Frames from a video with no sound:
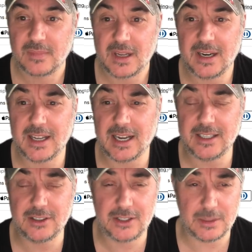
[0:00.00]
And again,
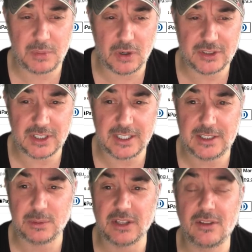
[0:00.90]
look at the price on
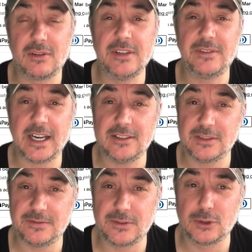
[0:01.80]
this one,
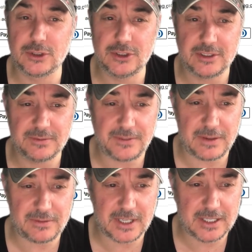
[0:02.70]

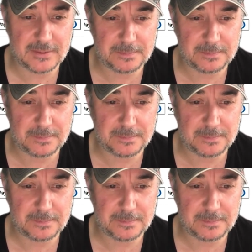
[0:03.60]
$3,450.